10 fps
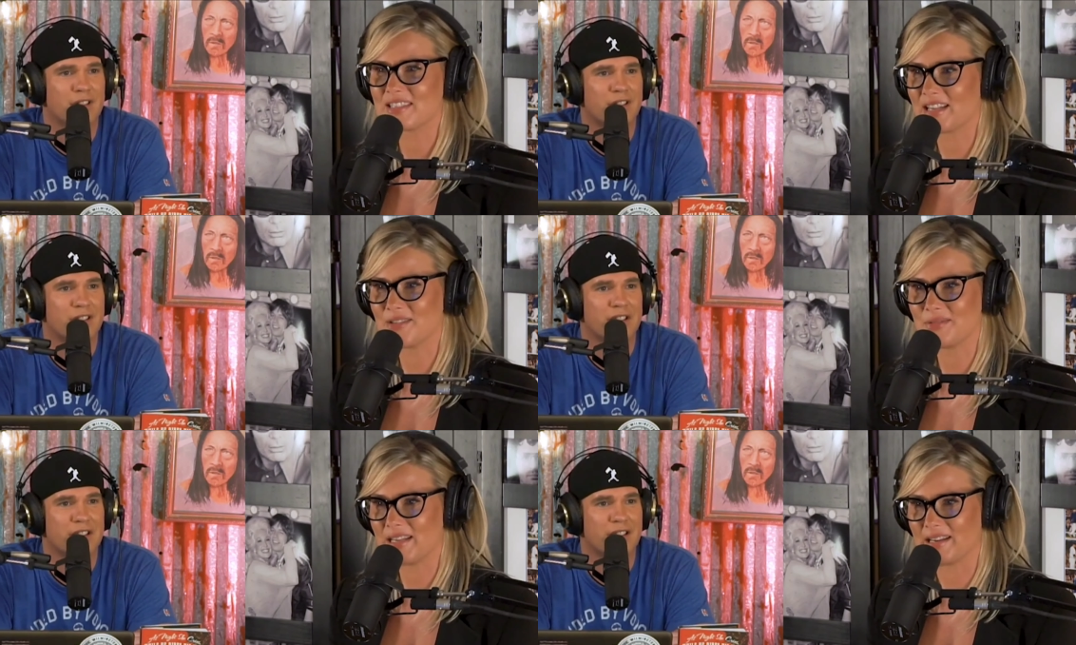Speaker 1: just said
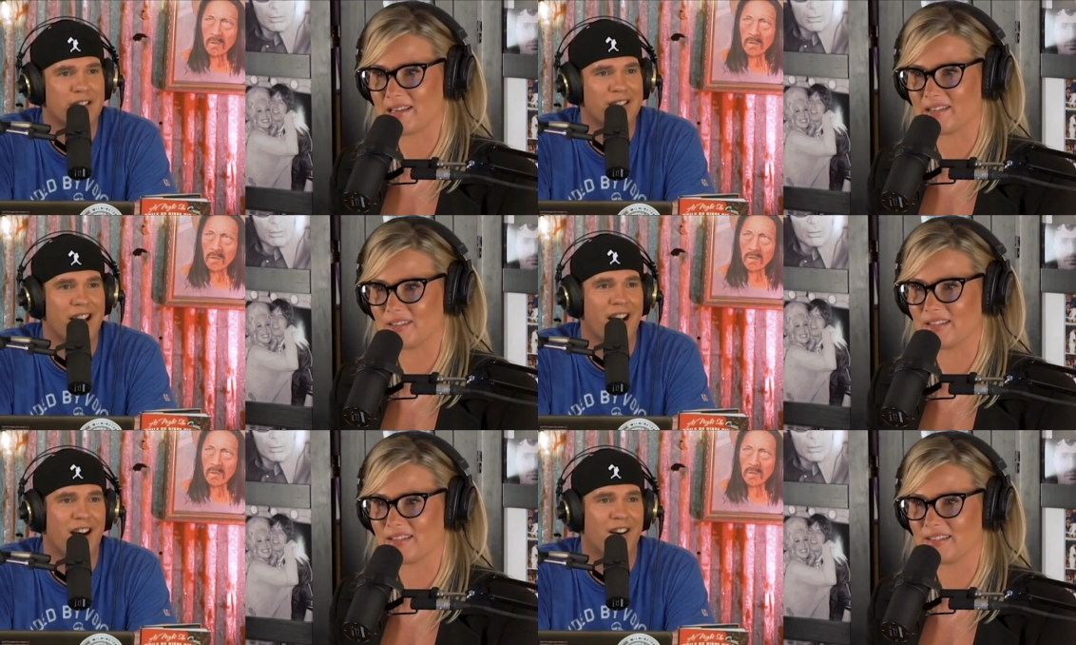you didn't.
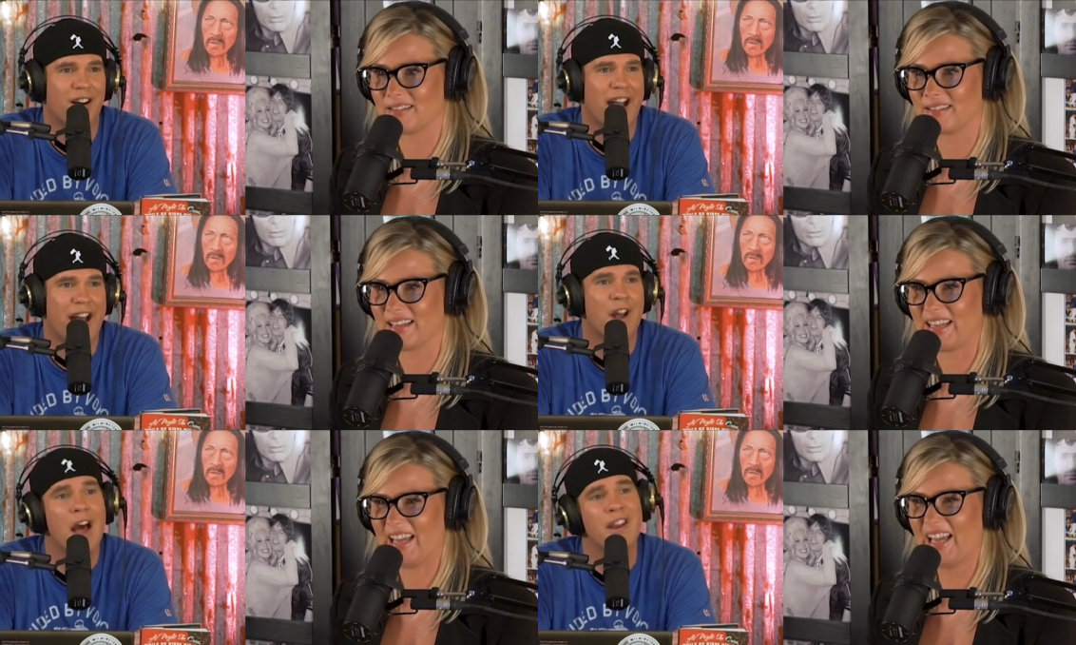
Speaker 2: No, I
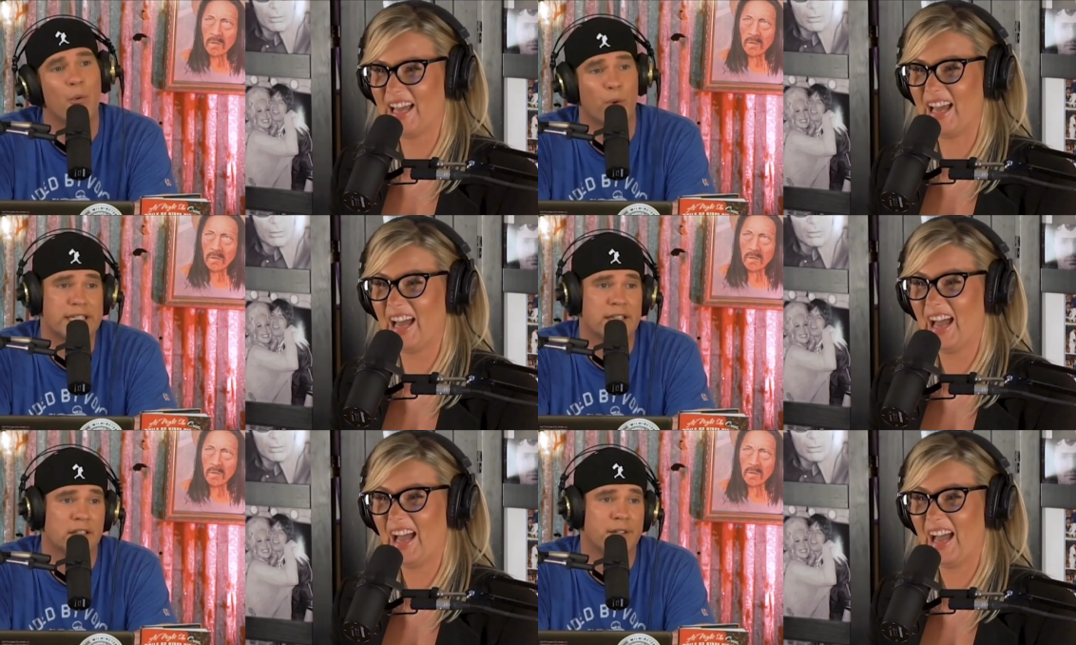have not
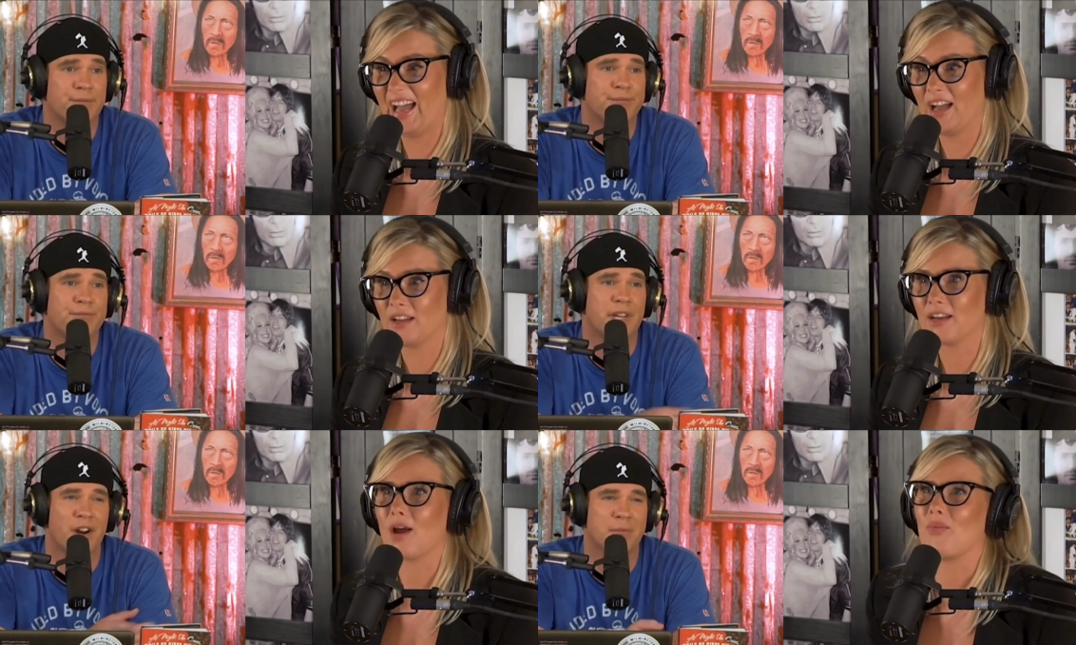recently.
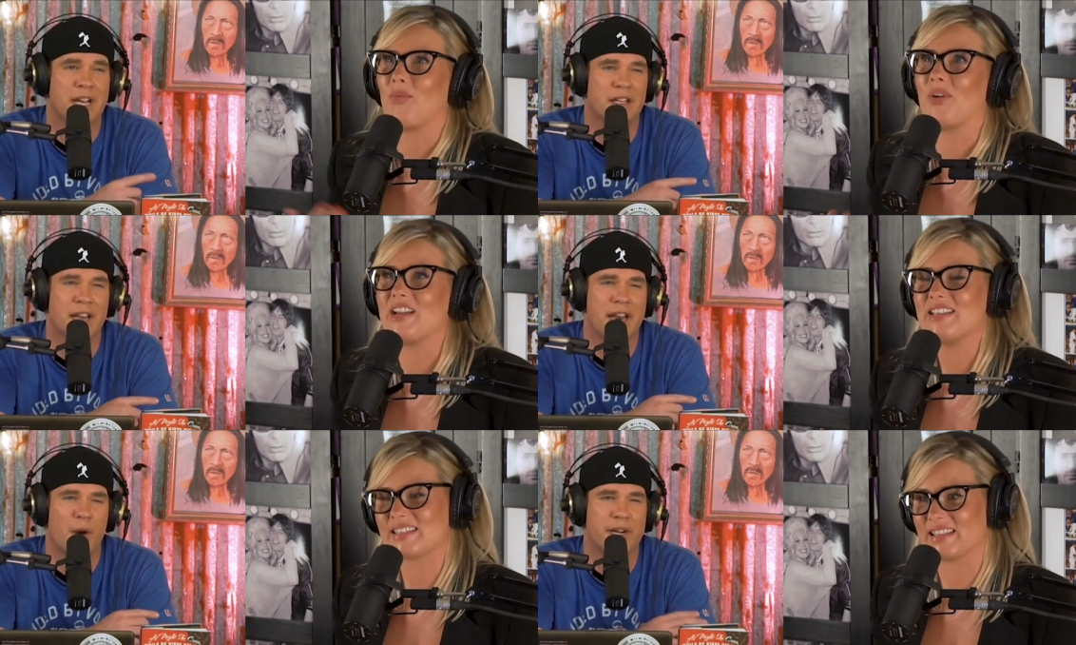You not know what I'm saying?
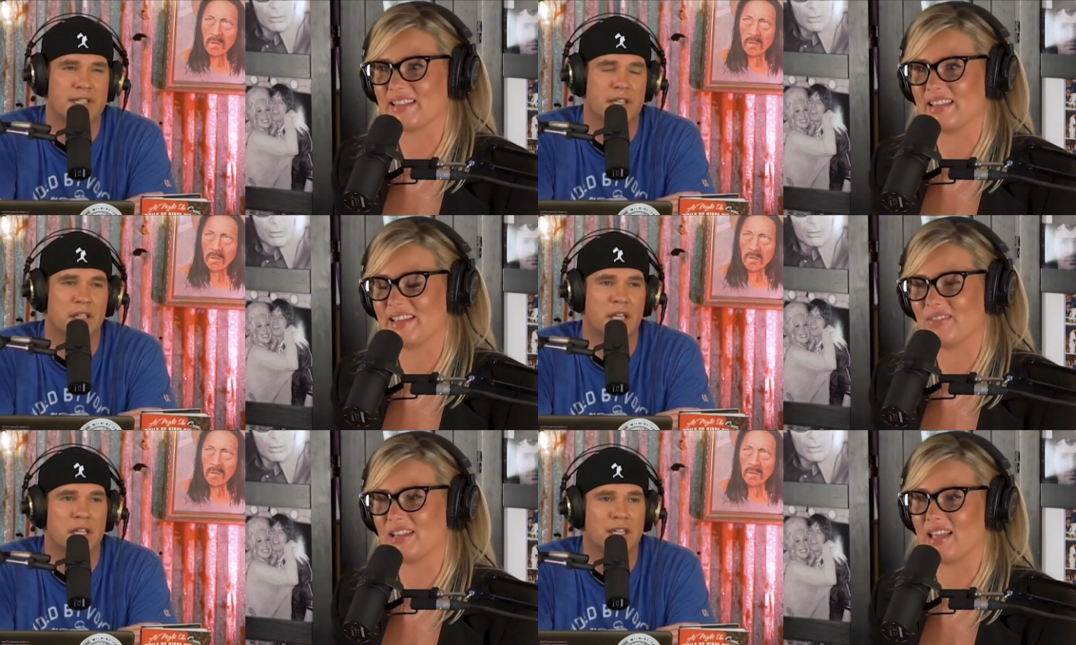Recently, not, not
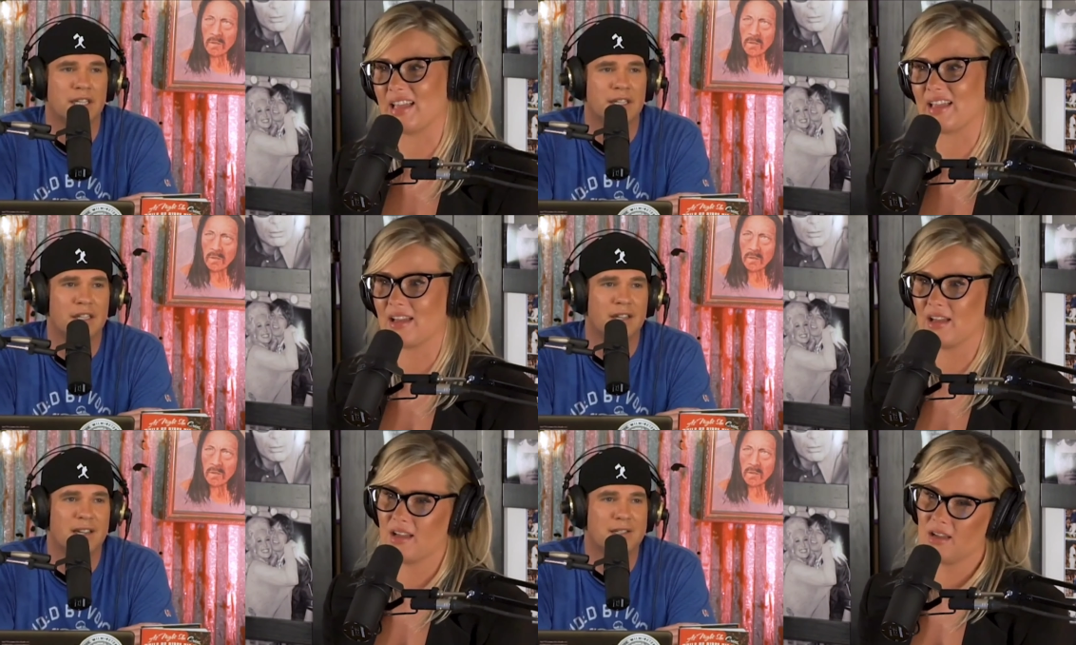recently, but
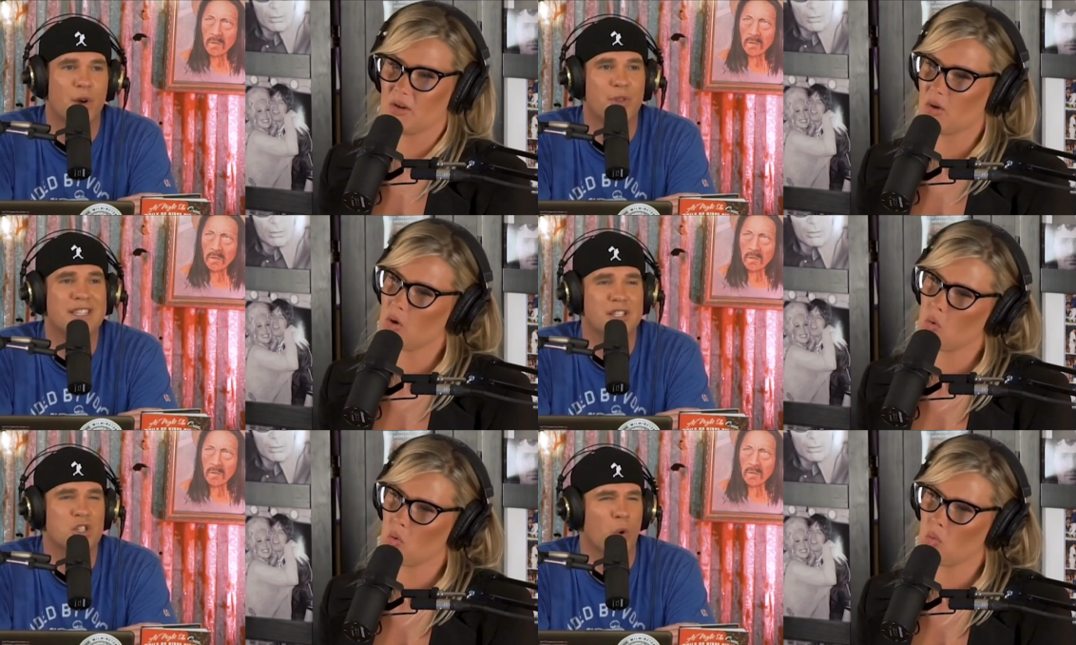like so
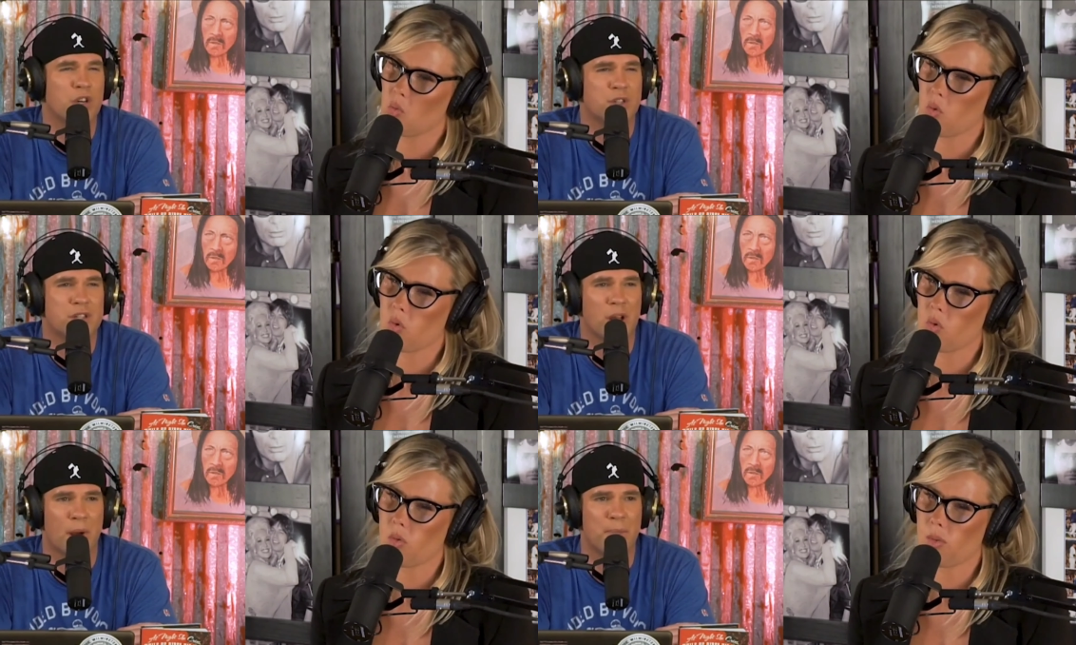this source
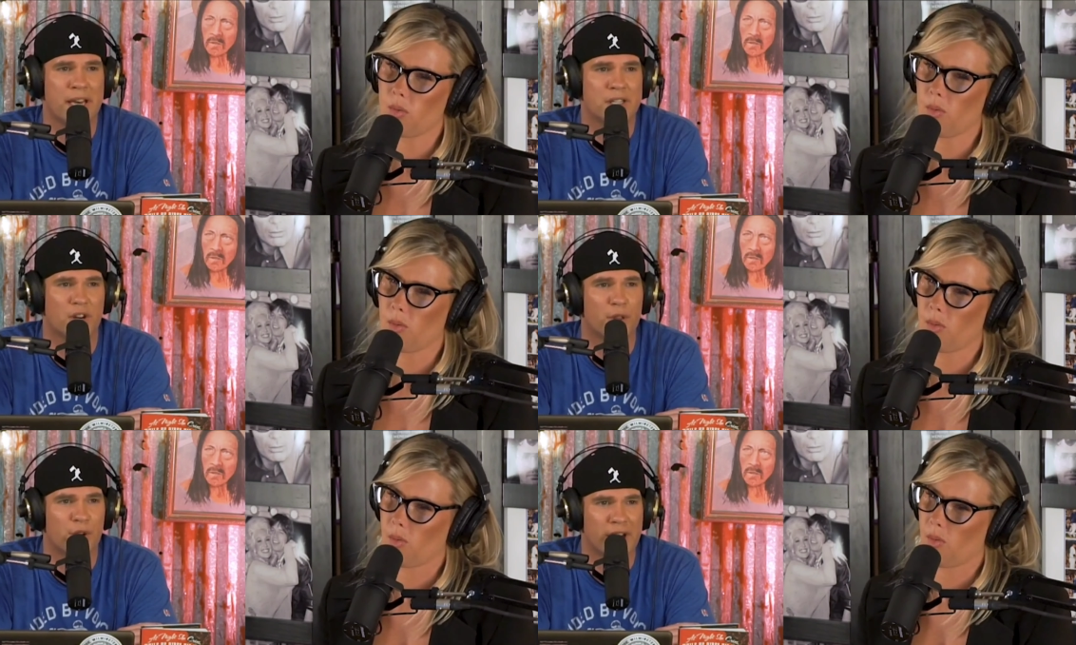who said my penis
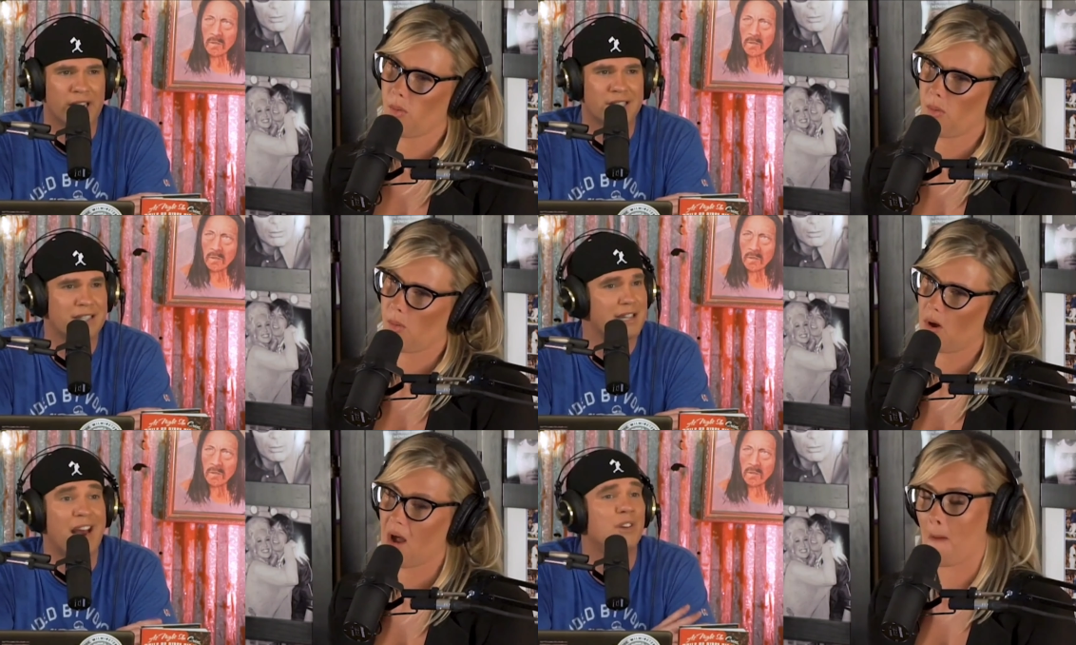grew three
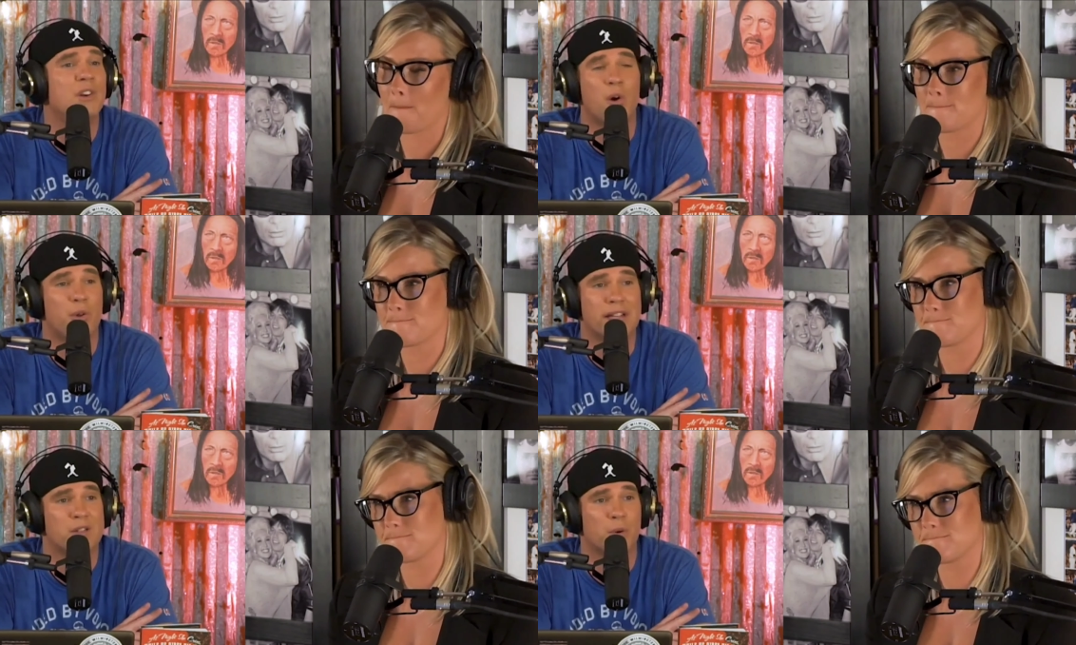inches, I don't know who that